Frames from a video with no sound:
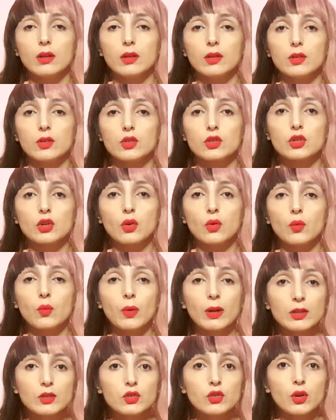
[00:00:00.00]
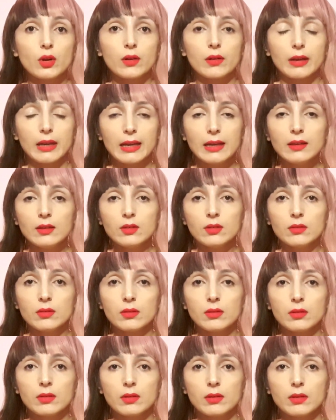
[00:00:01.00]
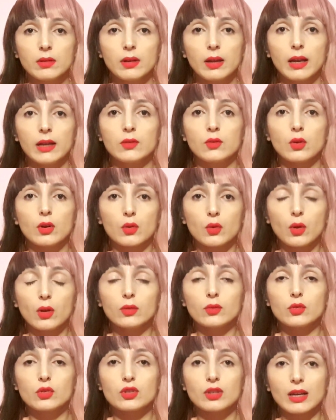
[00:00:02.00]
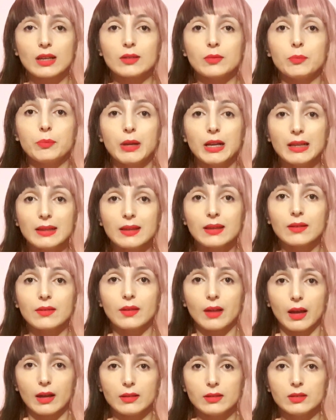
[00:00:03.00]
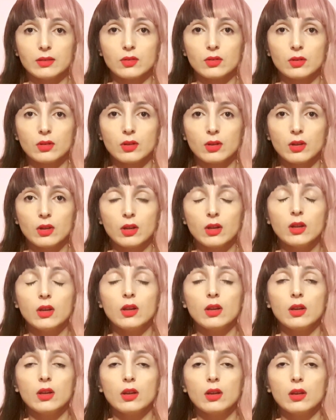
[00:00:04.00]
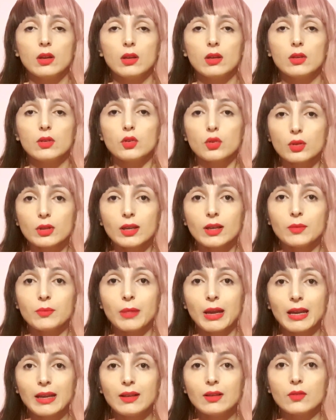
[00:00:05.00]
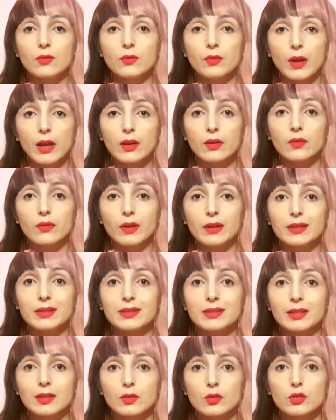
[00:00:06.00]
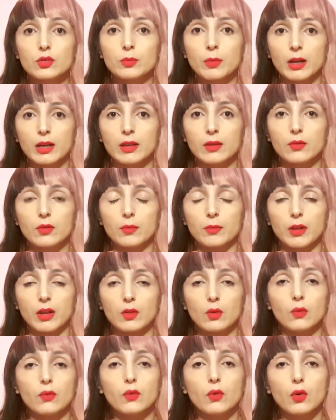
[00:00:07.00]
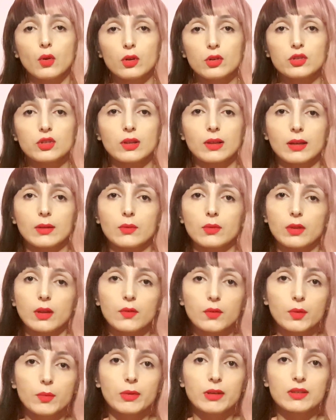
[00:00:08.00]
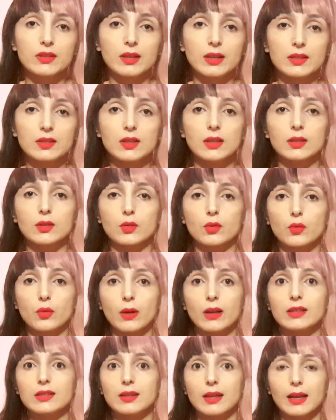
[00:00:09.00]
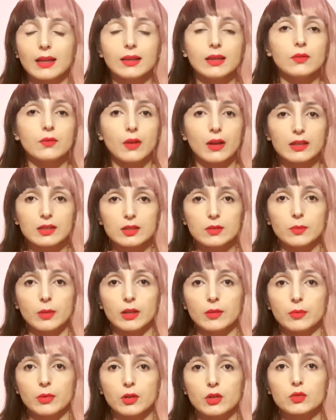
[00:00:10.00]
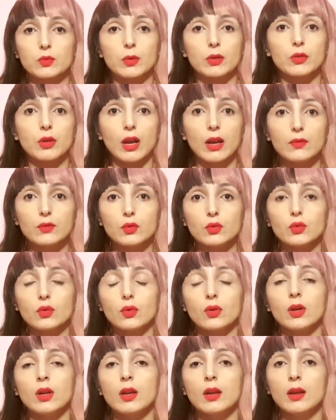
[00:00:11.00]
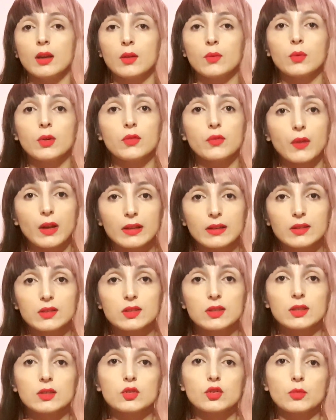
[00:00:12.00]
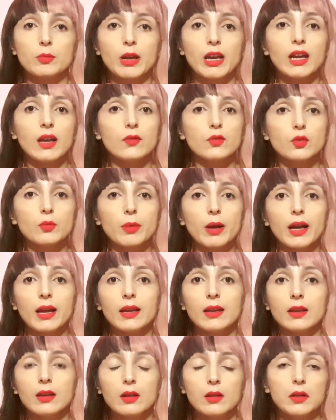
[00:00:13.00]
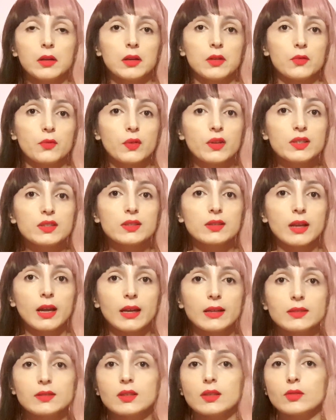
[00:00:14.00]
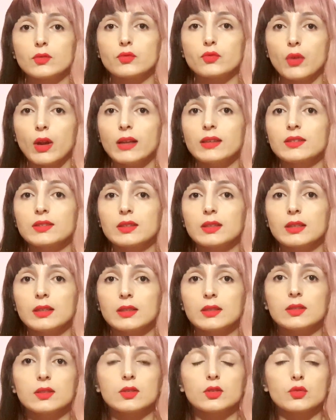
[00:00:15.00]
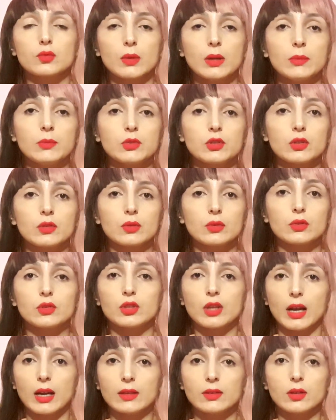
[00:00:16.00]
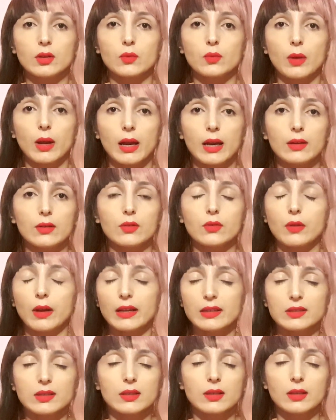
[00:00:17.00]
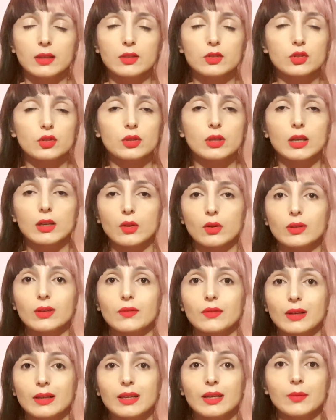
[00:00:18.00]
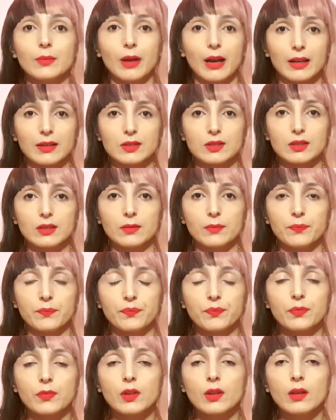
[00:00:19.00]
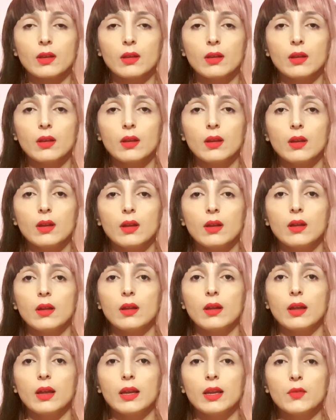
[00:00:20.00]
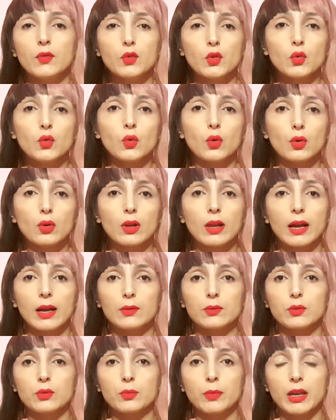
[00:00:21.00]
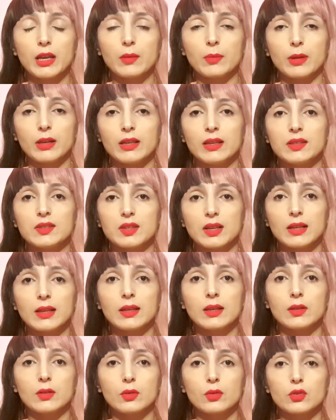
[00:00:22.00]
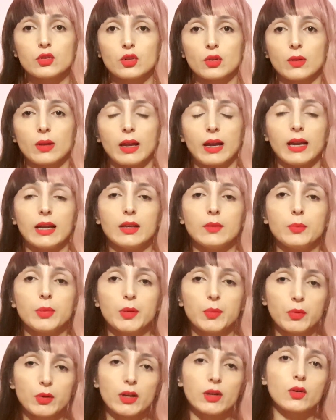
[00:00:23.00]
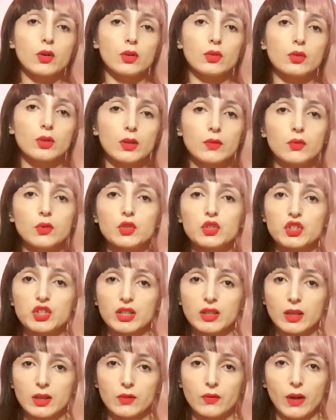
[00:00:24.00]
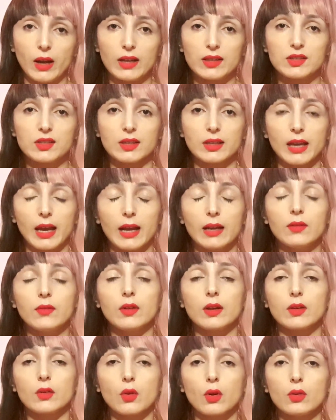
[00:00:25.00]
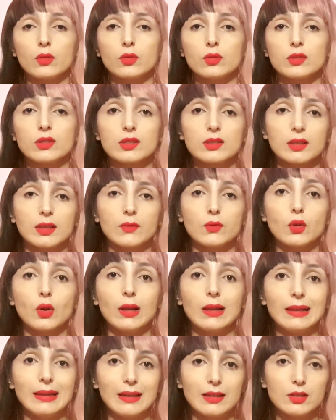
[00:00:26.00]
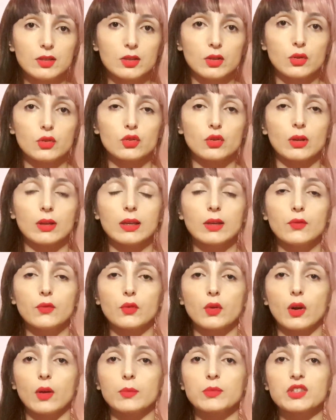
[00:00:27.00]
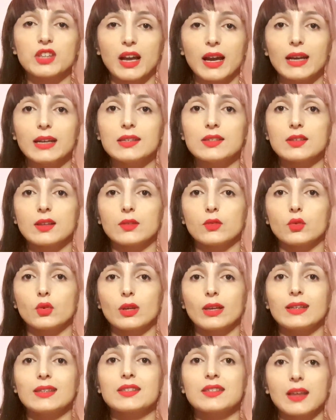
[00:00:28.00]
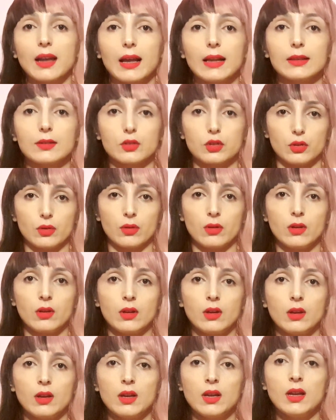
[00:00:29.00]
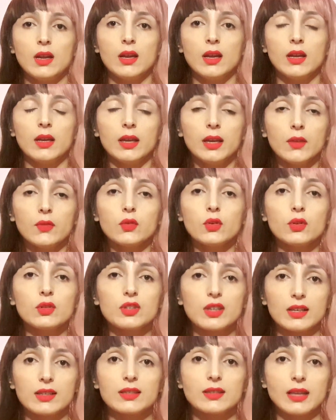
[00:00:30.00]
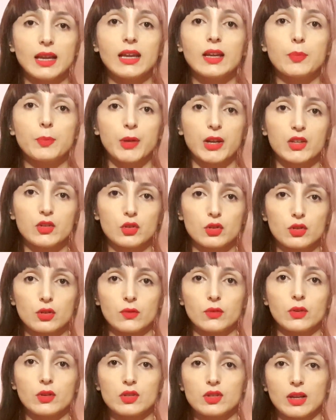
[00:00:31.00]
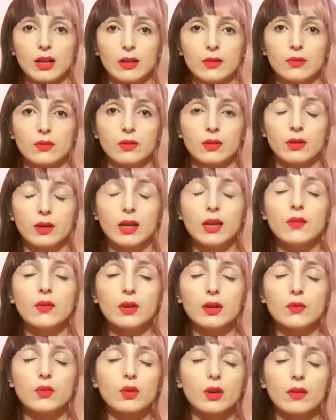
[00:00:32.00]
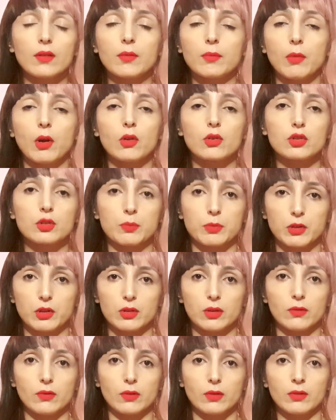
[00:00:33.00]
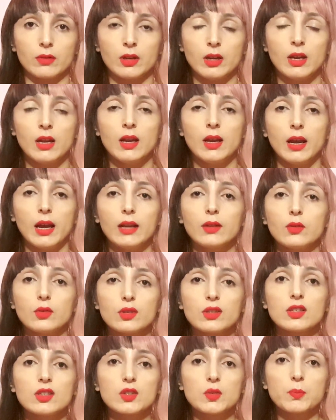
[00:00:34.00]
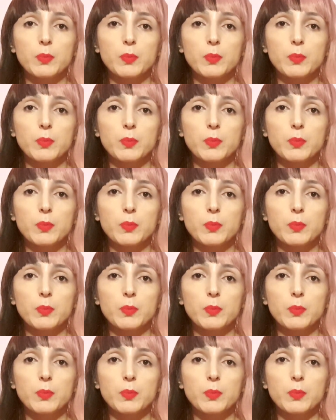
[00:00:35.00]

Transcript: So once you're in and you're going to start building that, you can make very, very serious money from that. Of course, like with every business, it requires an investment, because when you have to do with fetishes, you may have to buy fishnets, dresses, swimsuits, underwear, crazy things you cannot even imagine. If you Google how to make money selling nudes online, people are going to give you shit advice again. They're going to just give you a list, usually from sites that you can sell to. if you just take pictures of yourself, even if you are the most beautiful, and you just